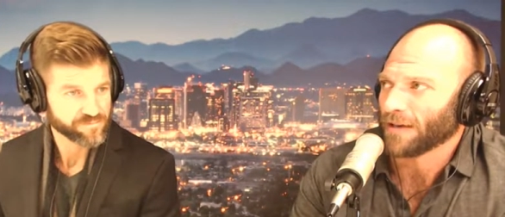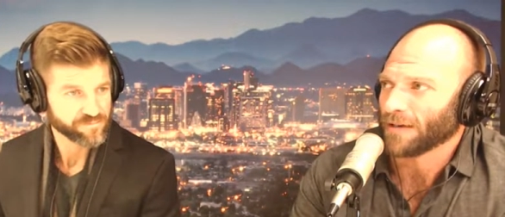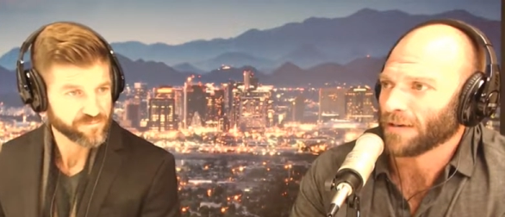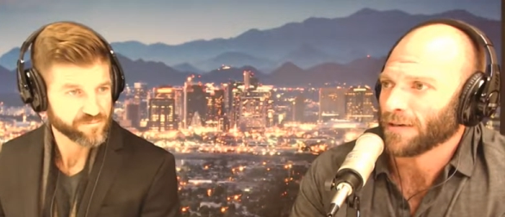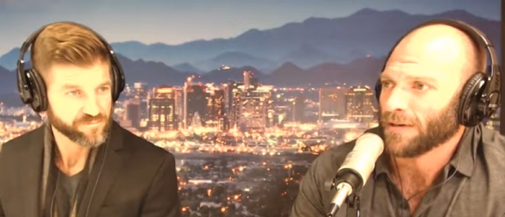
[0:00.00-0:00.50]

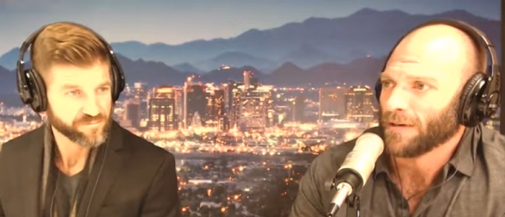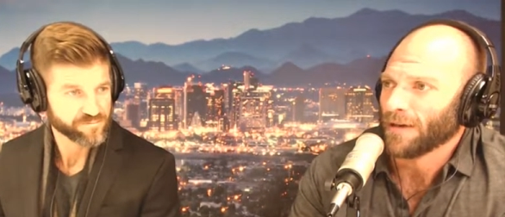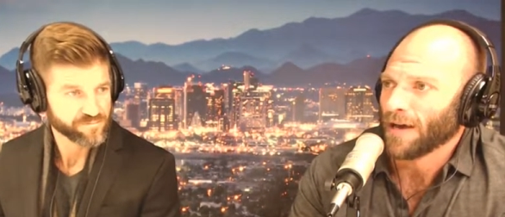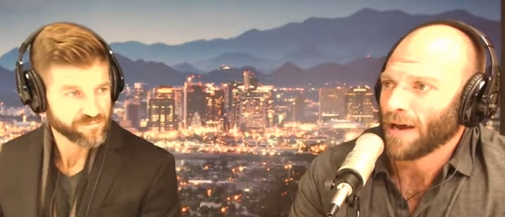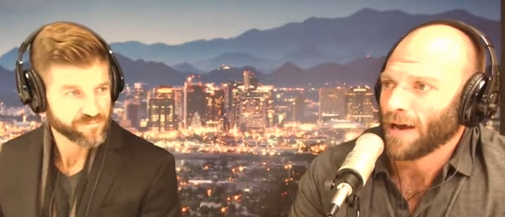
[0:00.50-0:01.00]
Speaker 1: And
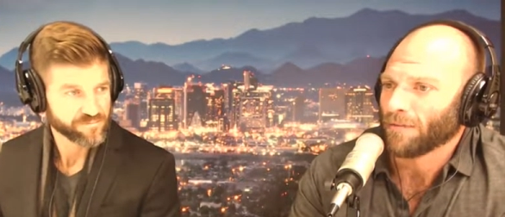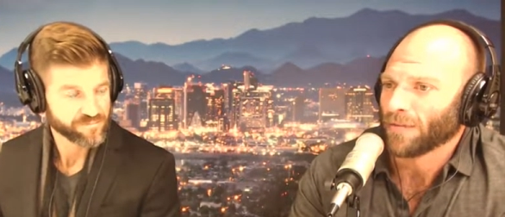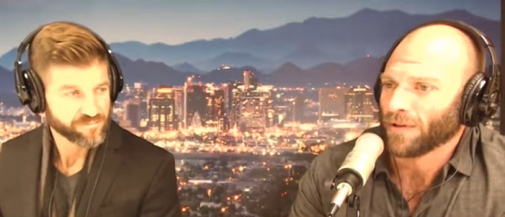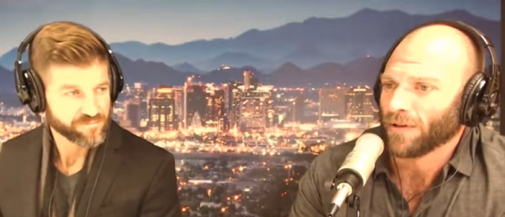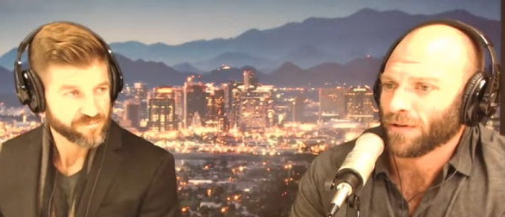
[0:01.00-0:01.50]

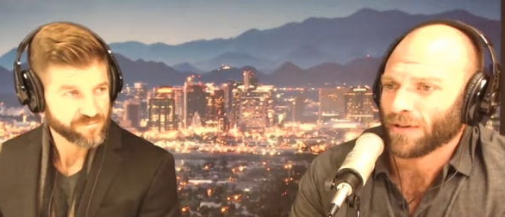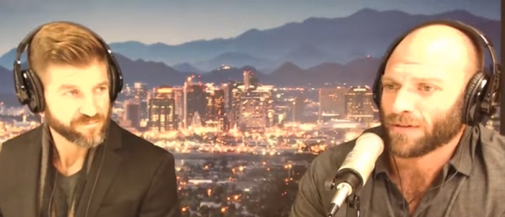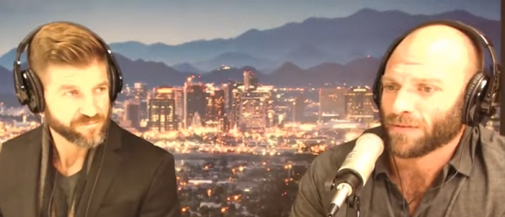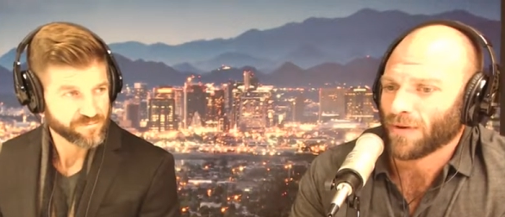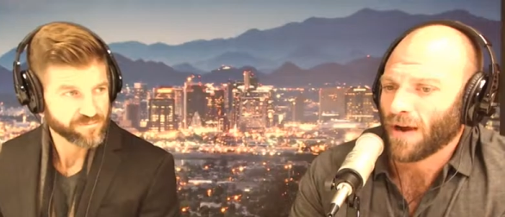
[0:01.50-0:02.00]
Luke
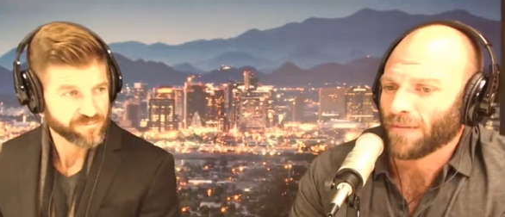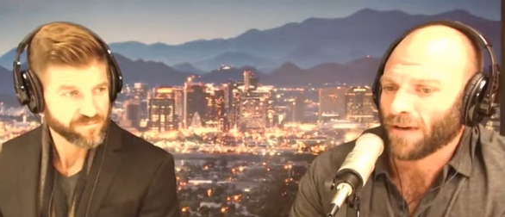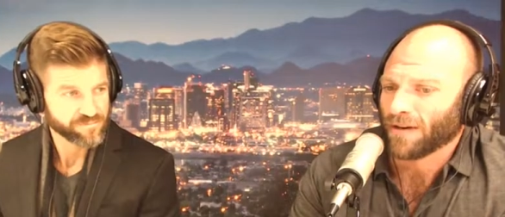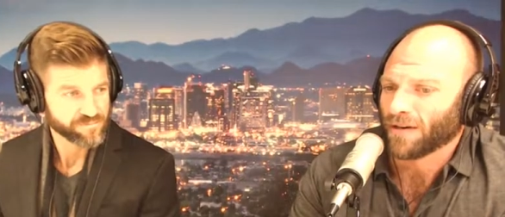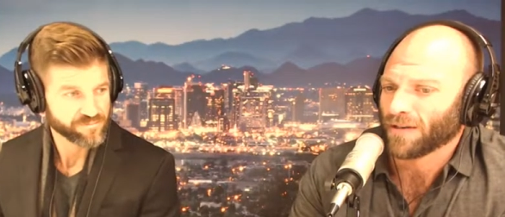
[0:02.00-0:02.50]
has brought
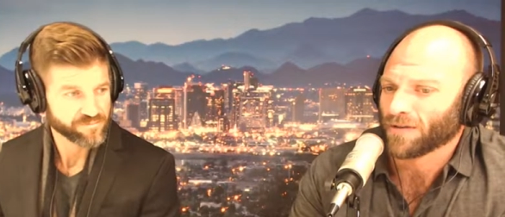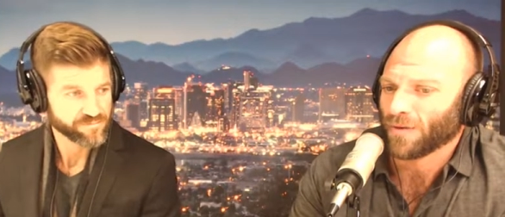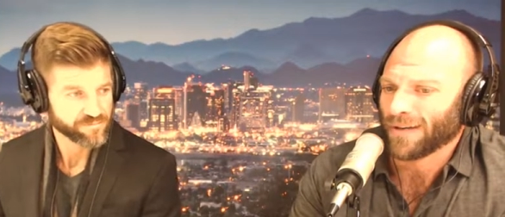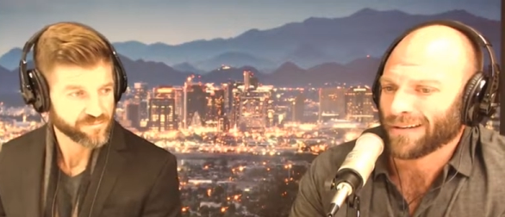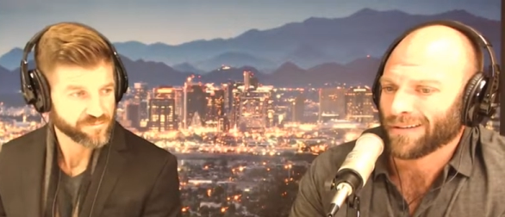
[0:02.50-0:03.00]
me under his
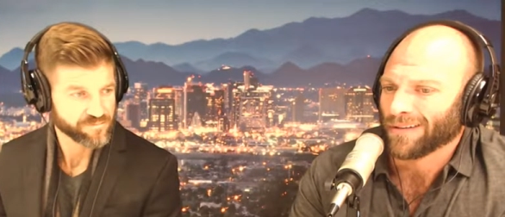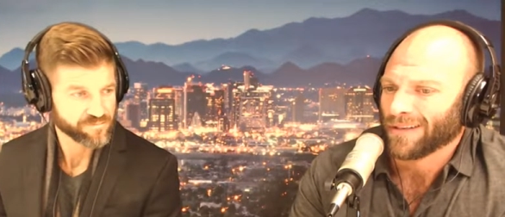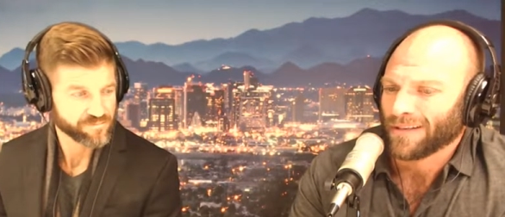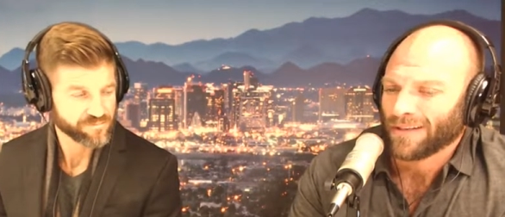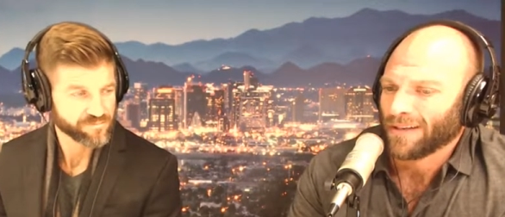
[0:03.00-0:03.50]
wing
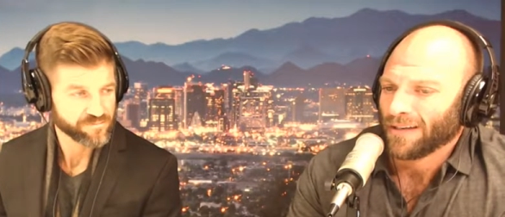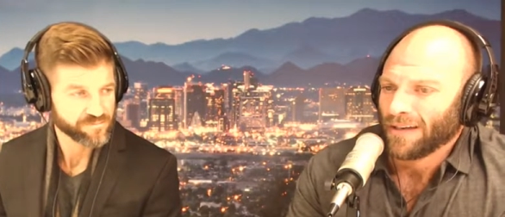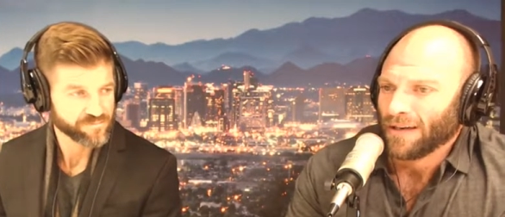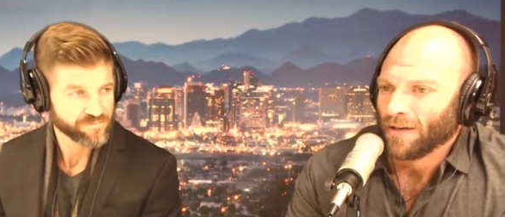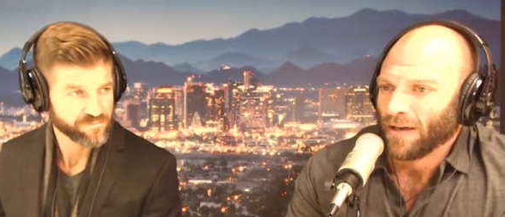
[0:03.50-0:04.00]

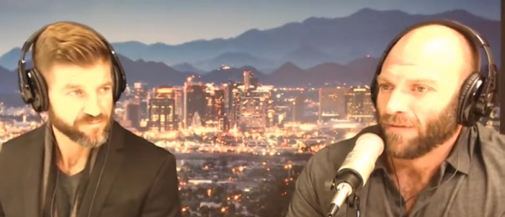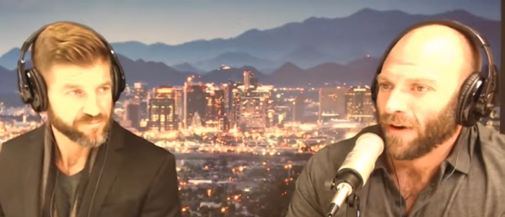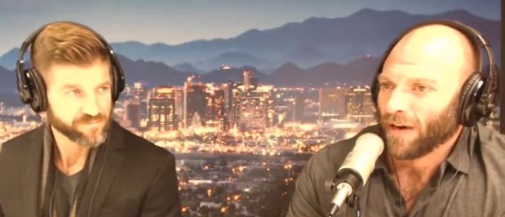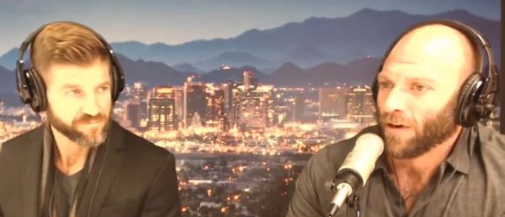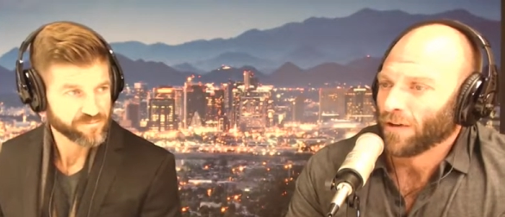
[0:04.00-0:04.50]

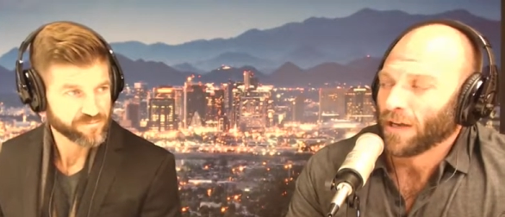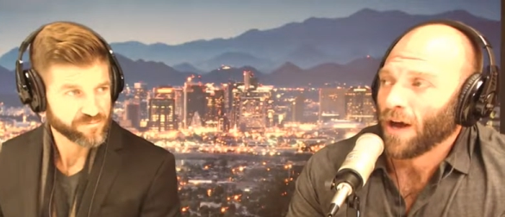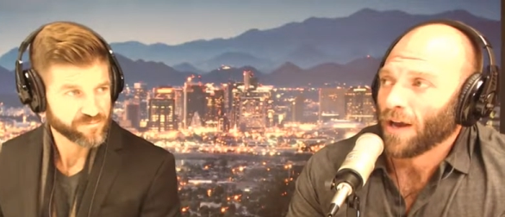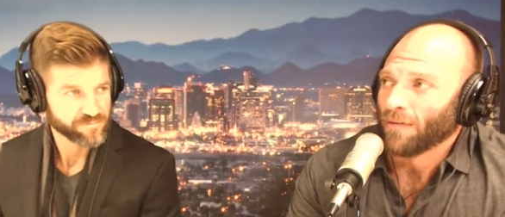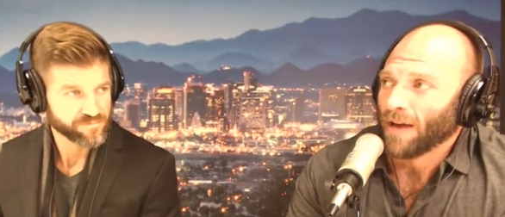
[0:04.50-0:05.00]
very early
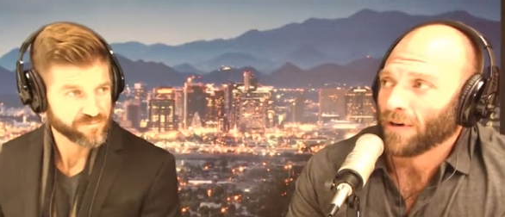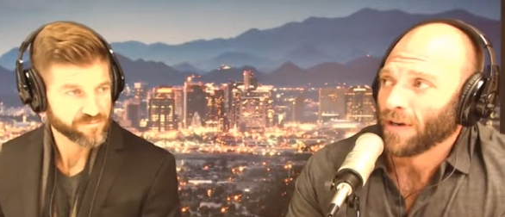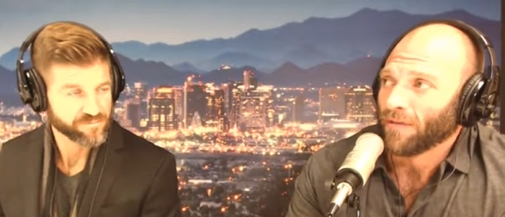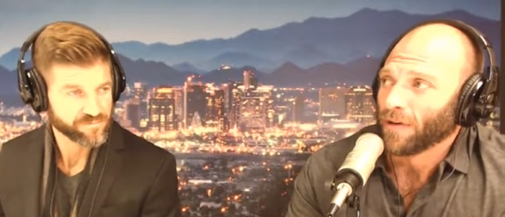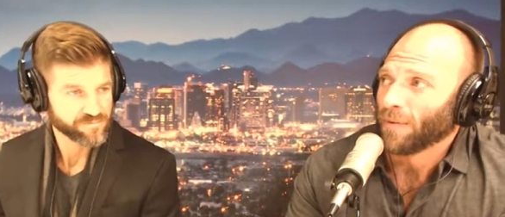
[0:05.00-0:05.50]
on in my
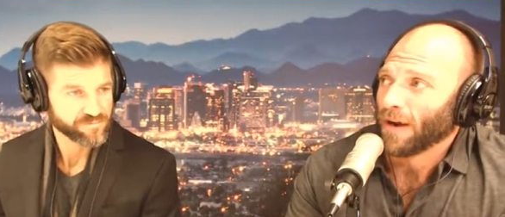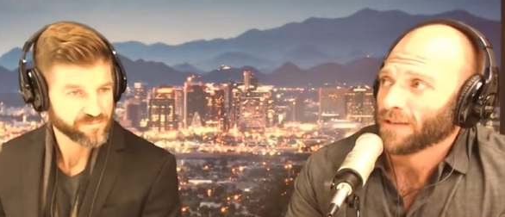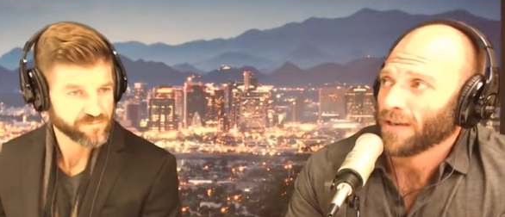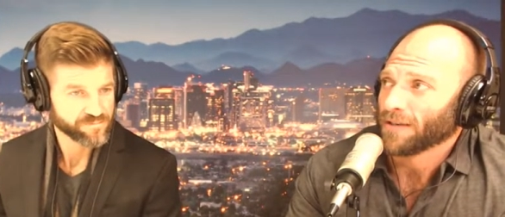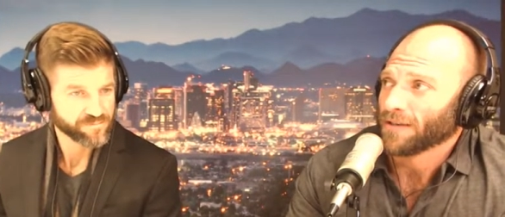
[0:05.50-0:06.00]
recovery
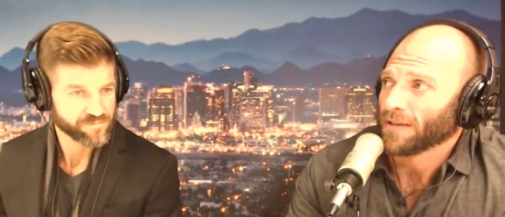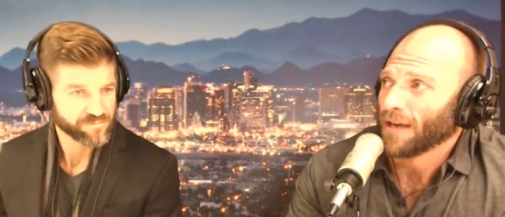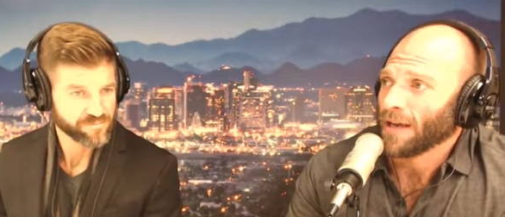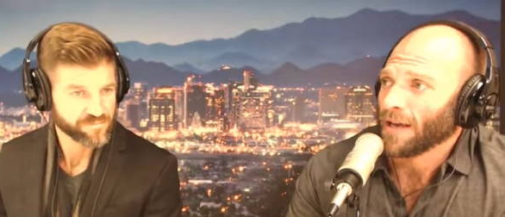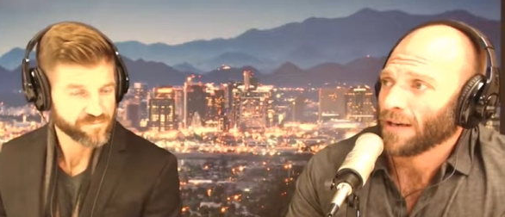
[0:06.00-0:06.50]
process,
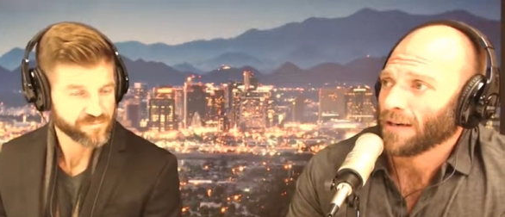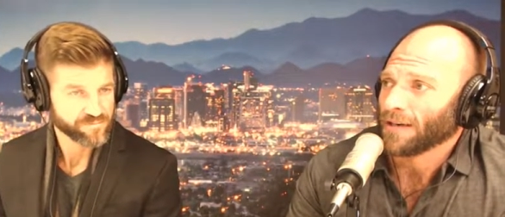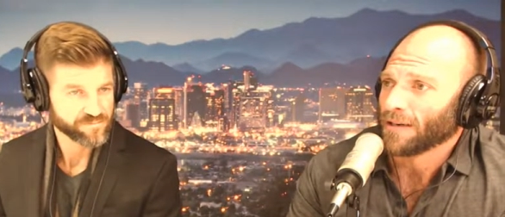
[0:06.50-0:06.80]
and